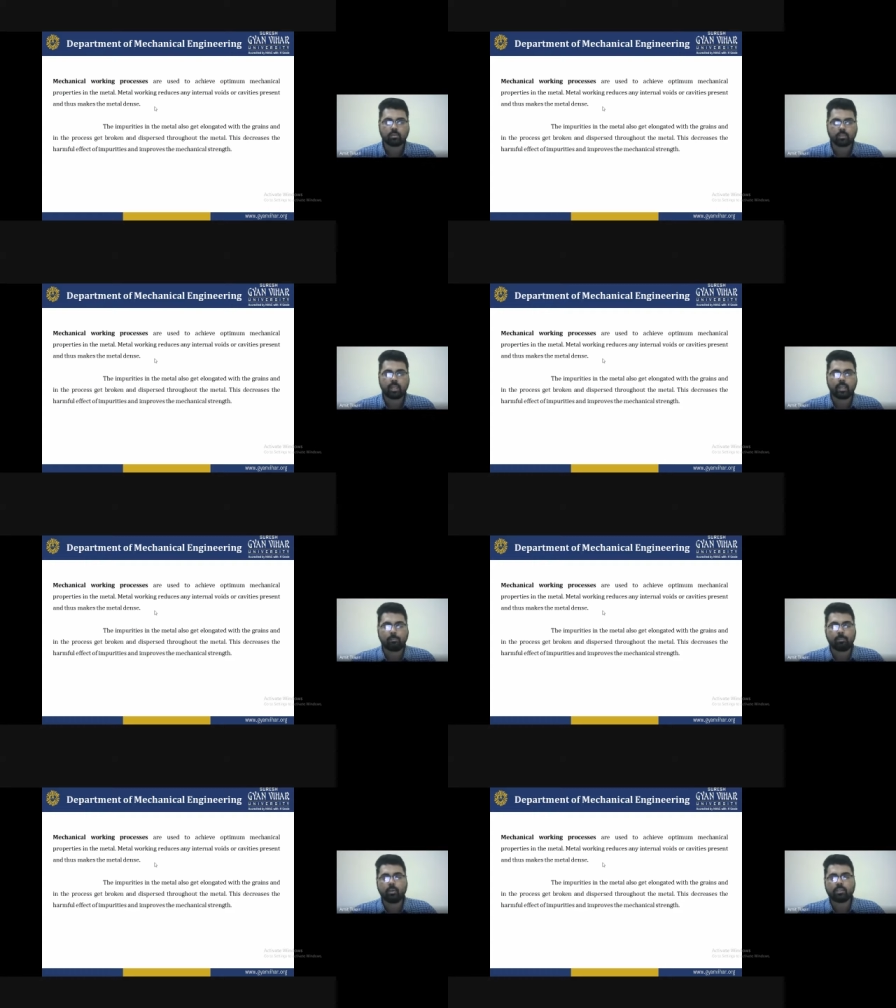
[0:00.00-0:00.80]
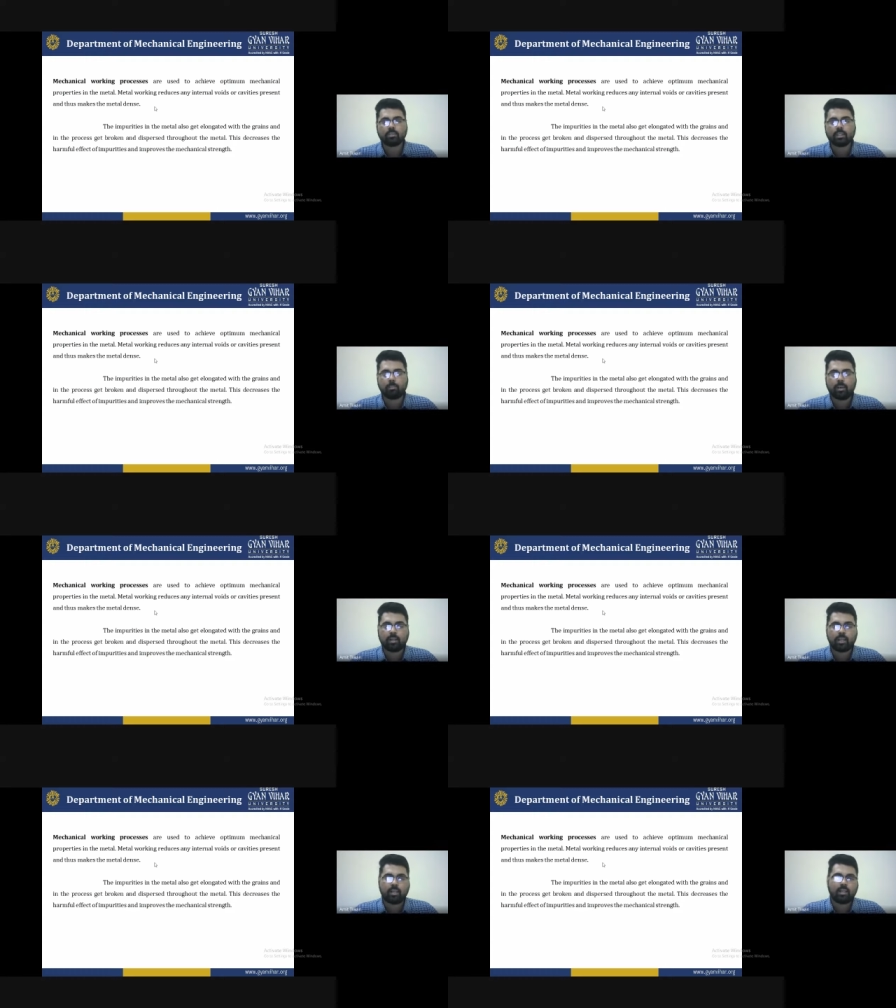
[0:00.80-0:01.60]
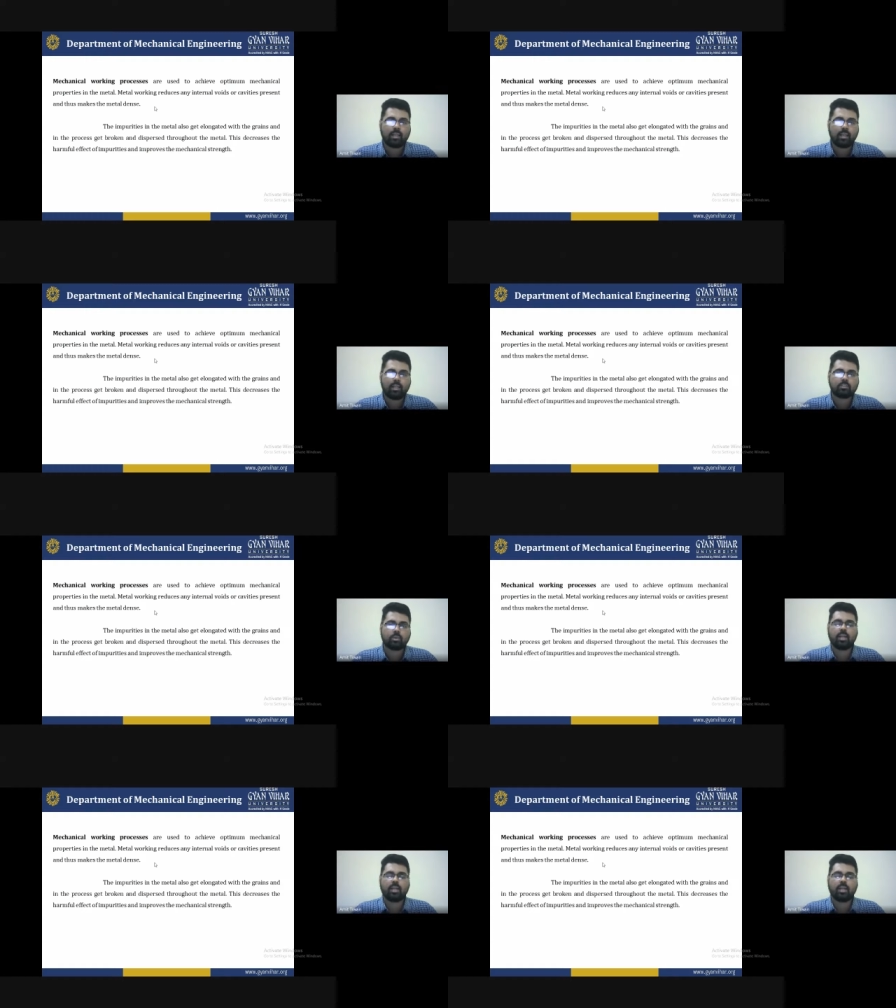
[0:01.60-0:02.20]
The impurities in the metal also